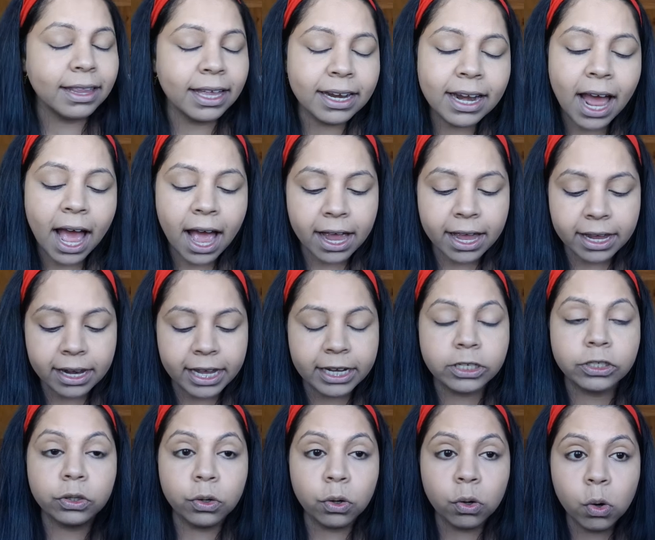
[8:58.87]
Then I
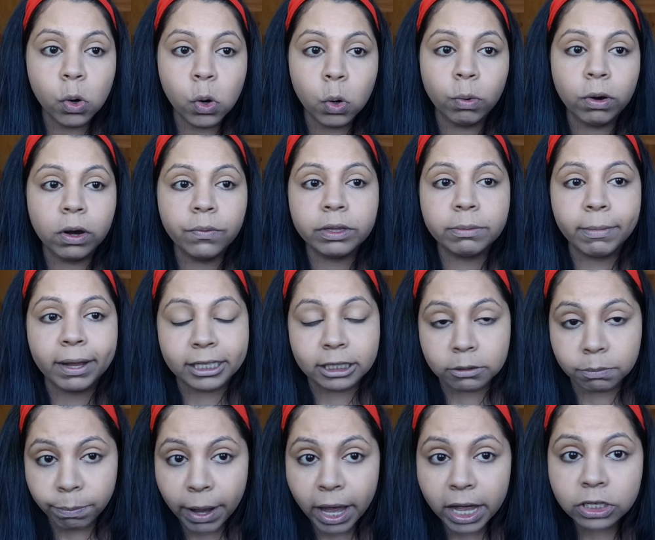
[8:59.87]
like to go over with my
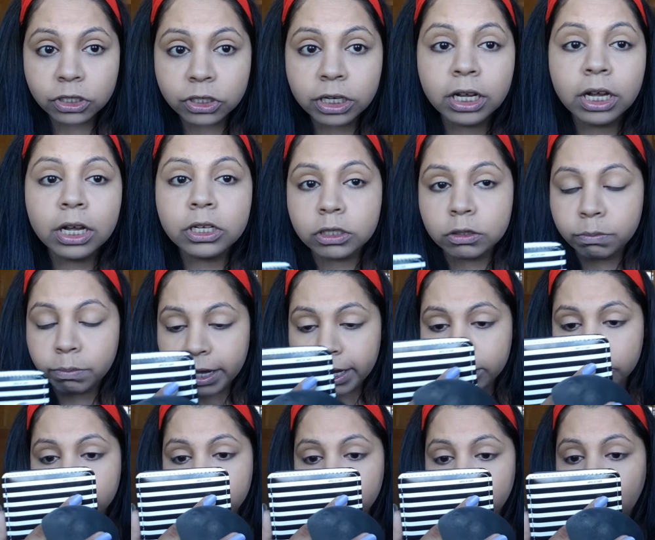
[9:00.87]
sponge to
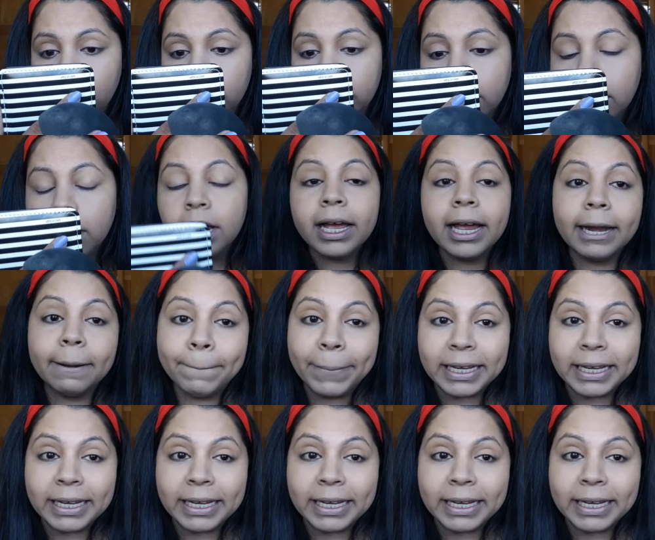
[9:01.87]
make sure it